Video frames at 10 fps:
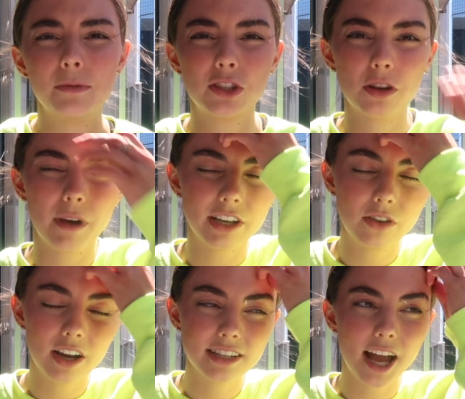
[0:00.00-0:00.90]
to remind you
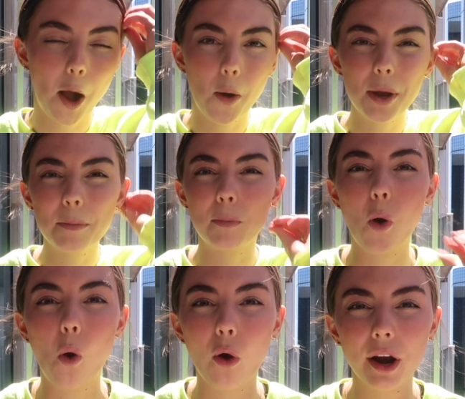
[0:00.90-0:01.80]
guys how
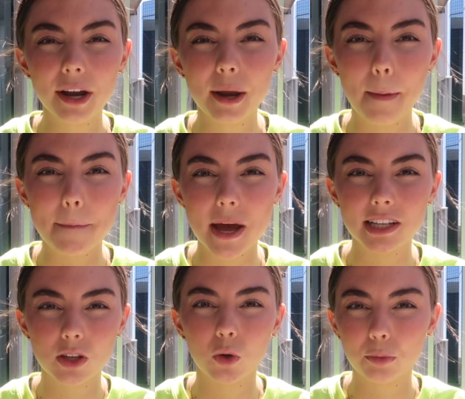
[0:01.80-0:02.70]
important
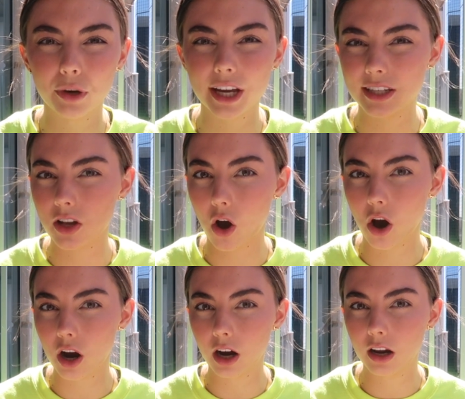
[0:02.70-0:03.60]
mental breaks
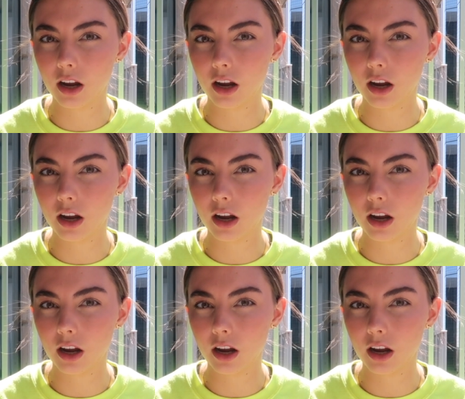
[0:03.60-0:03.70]
are.